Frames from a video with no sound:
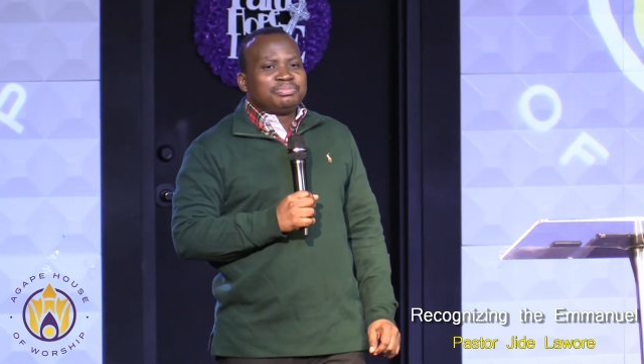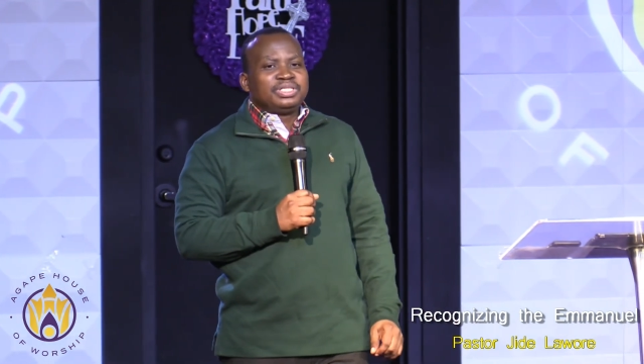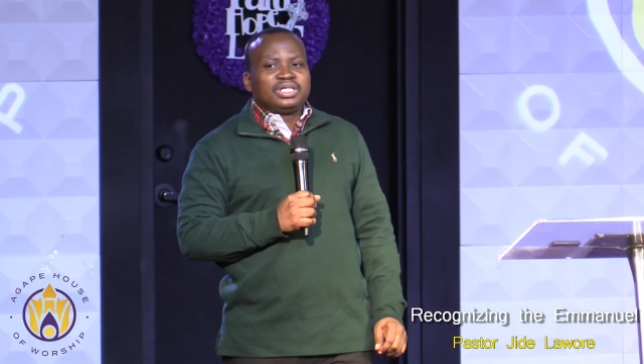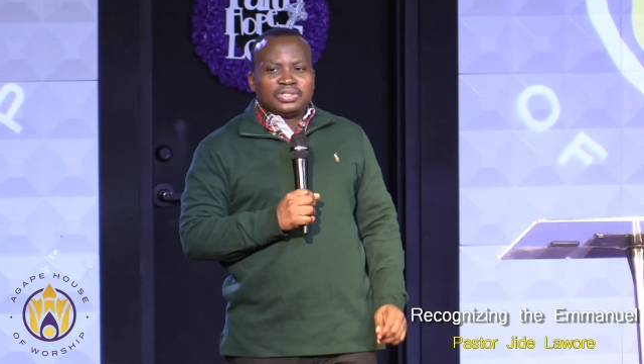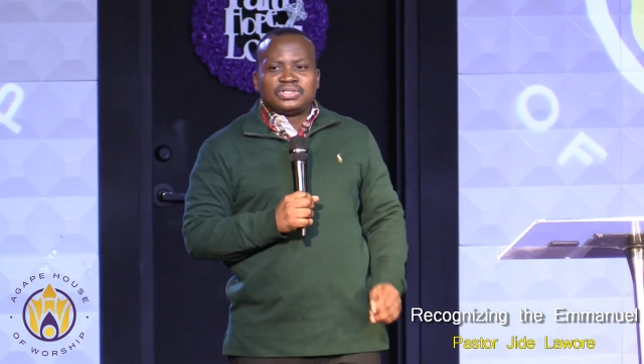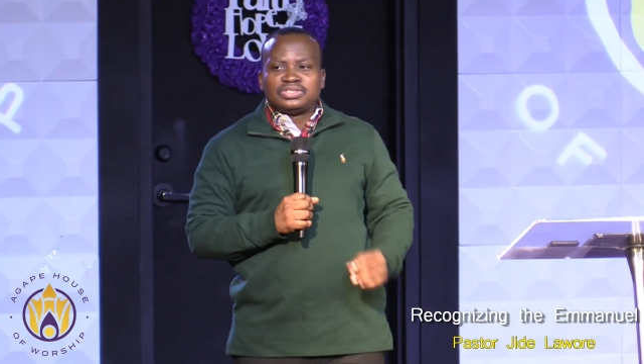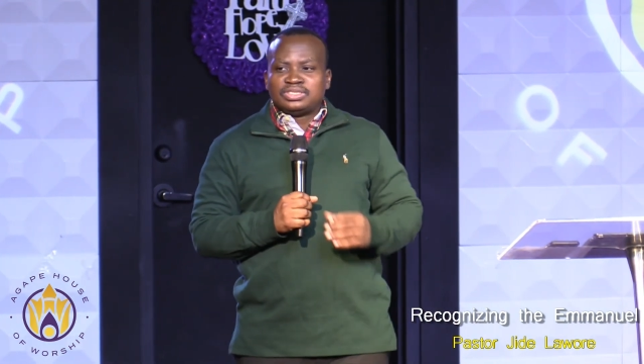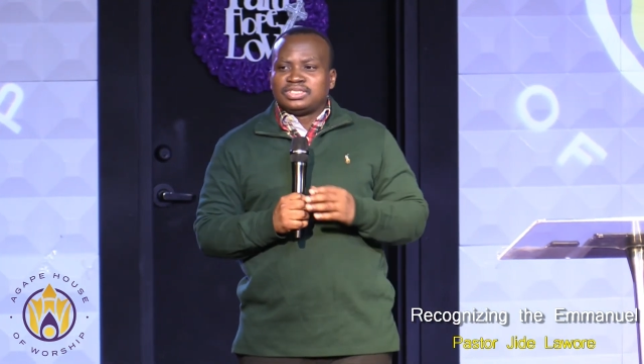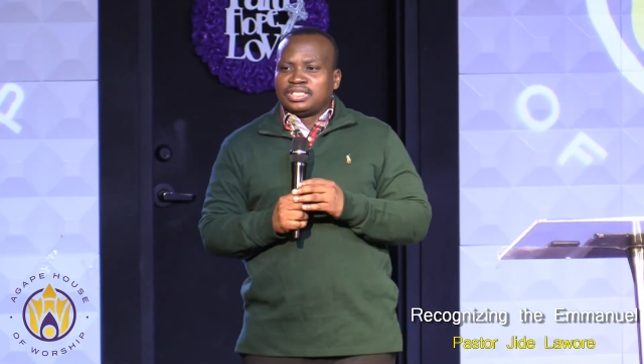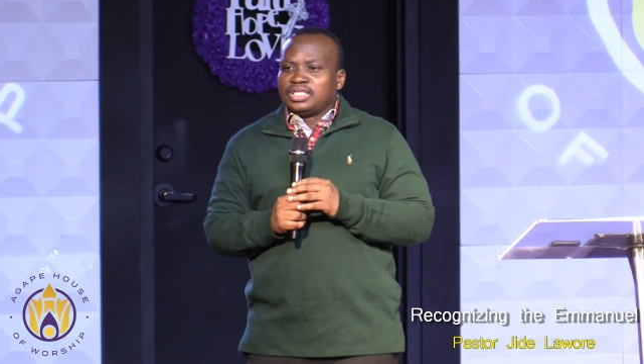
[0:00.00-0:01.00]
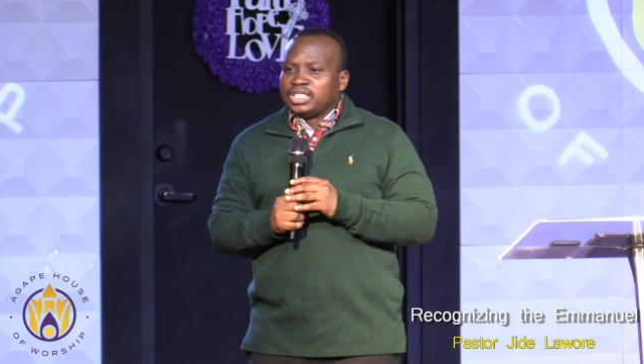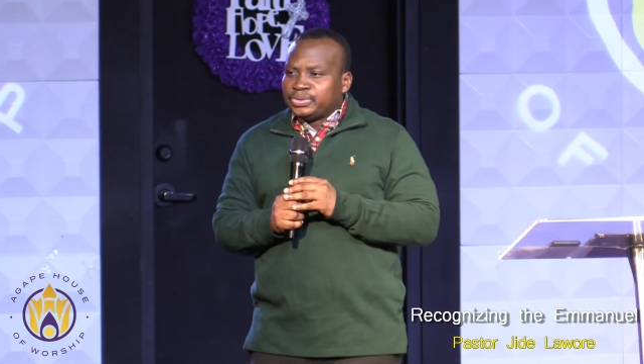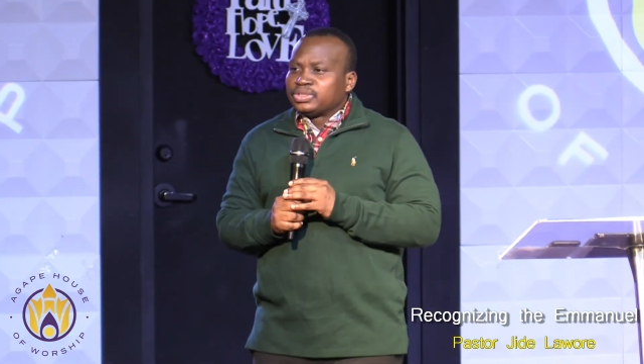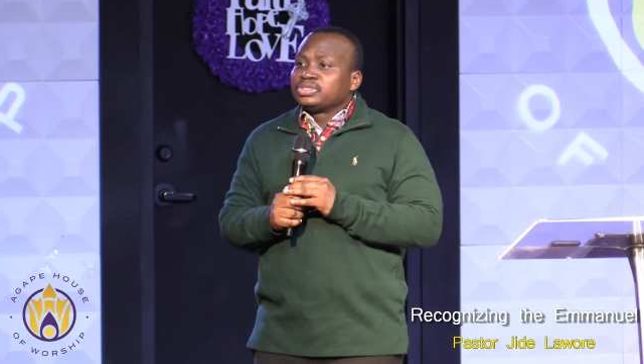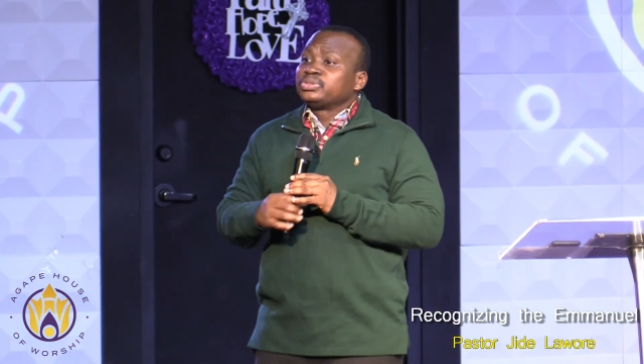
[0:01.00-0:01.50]
because he
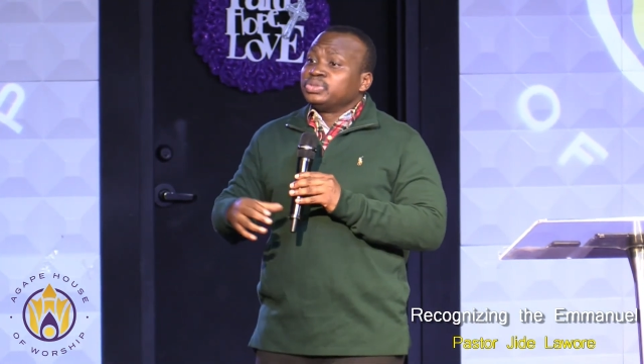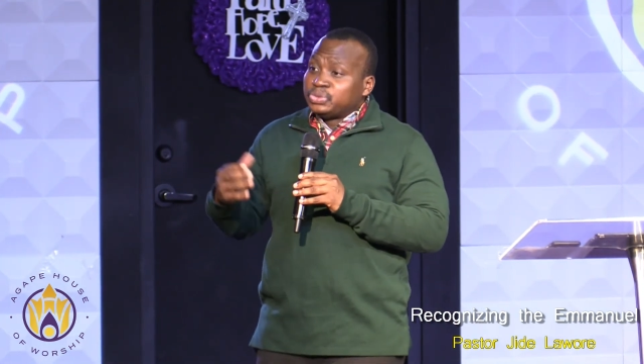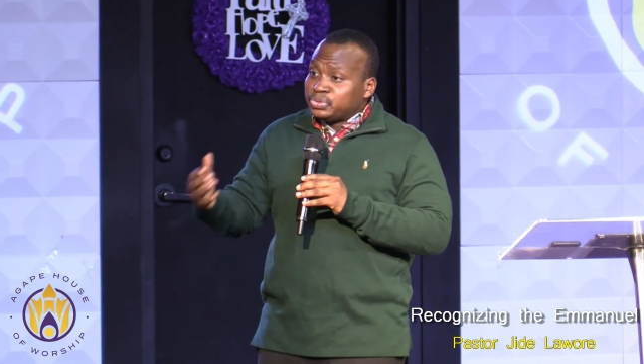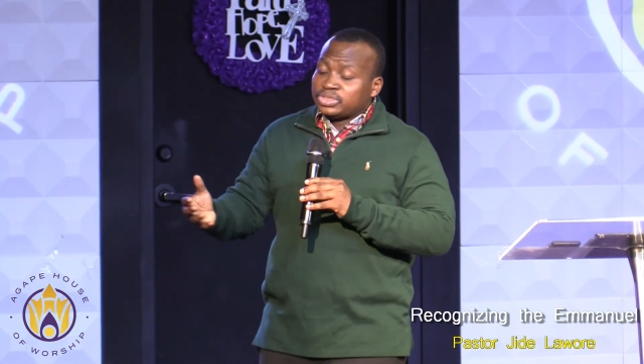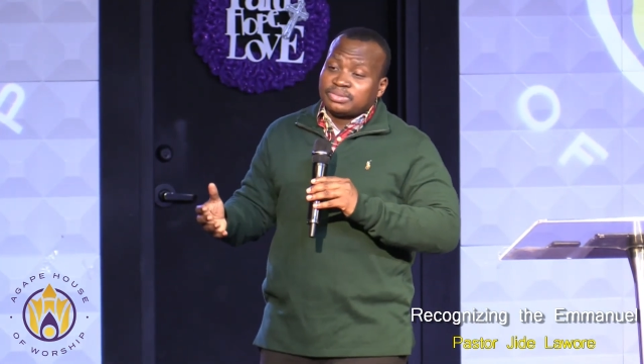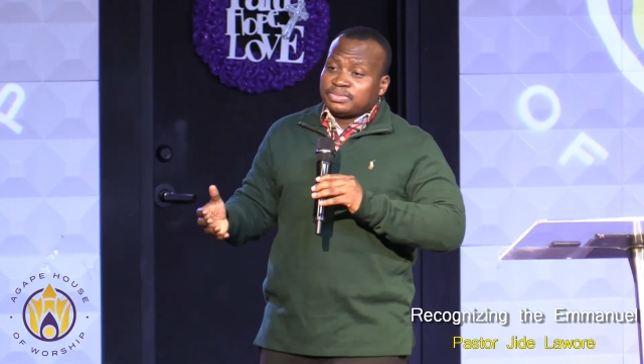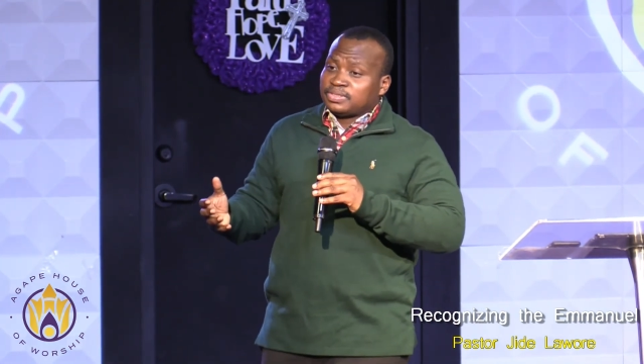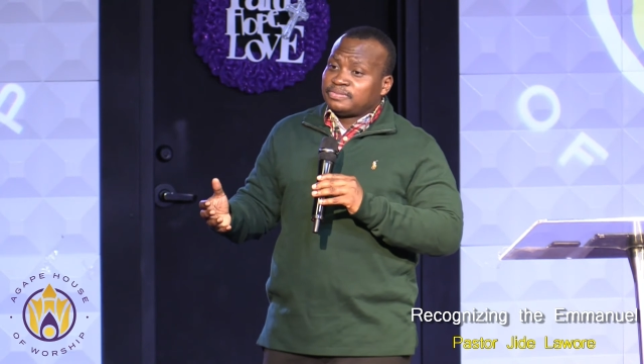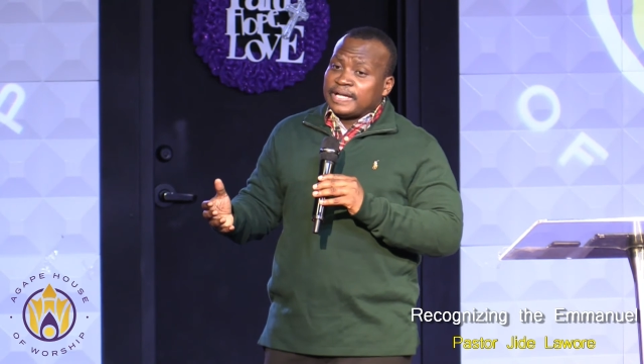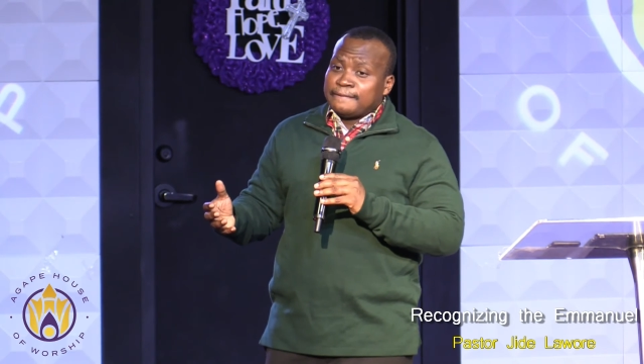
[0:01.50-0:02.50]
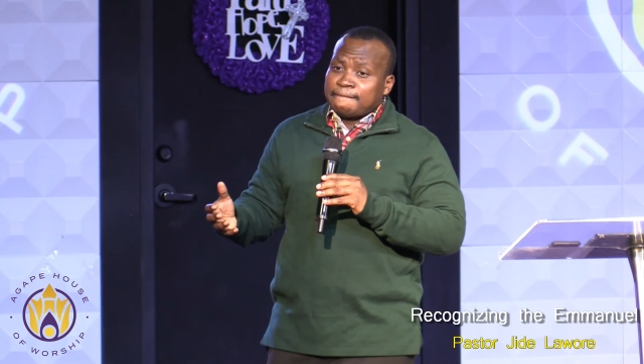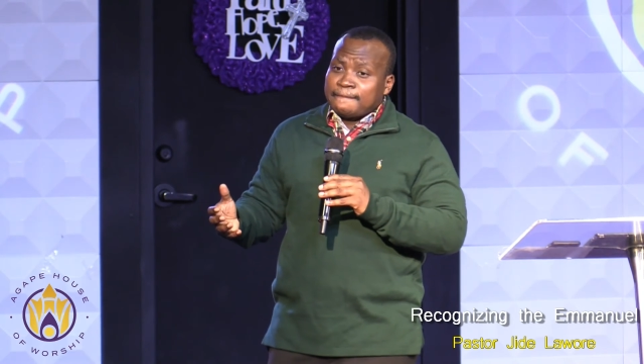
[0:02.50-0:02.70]
wants to do something, right?